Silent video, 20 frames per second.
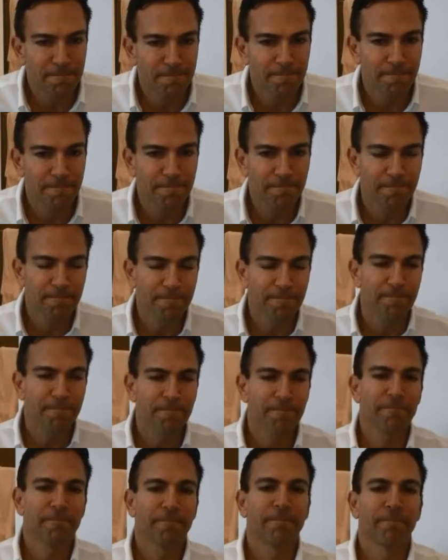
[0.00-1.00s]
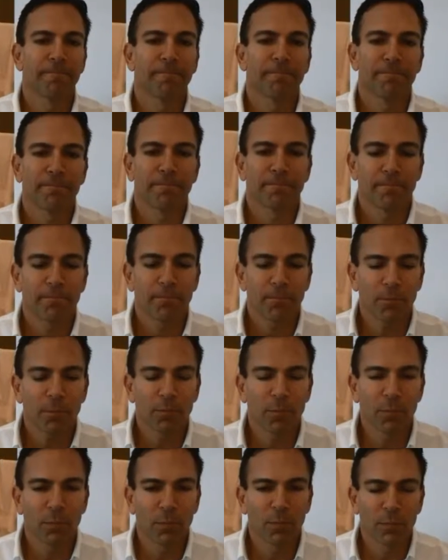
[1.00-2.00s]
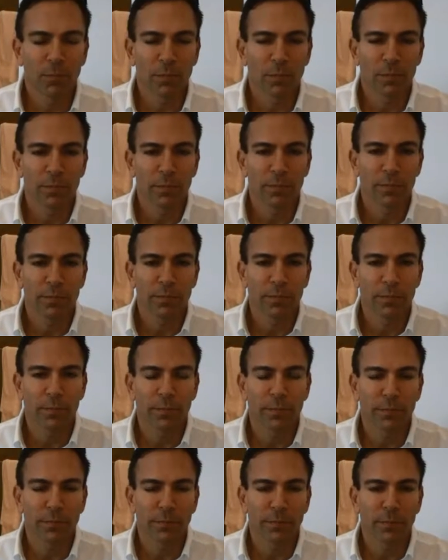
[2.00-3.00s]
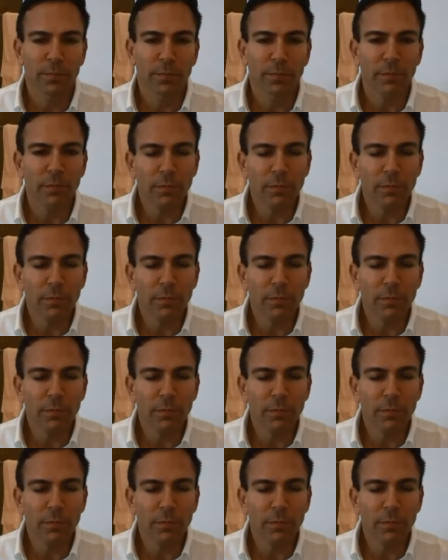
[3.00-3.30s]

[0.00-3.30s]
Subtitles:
This person isn't speaking.